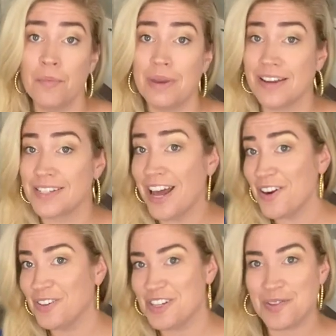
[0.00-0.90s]
because
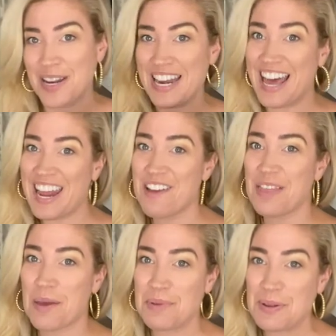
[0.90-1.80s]
not only do I not
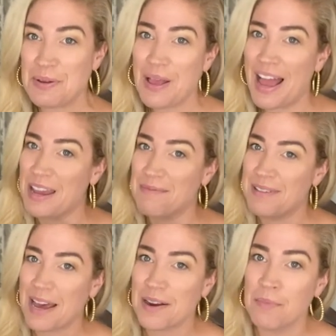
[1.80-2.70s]
have that pull, I
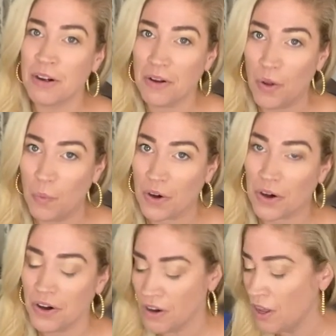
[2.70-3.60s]
am not a miracle
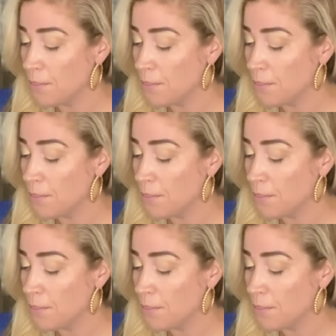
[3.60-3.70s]
worker,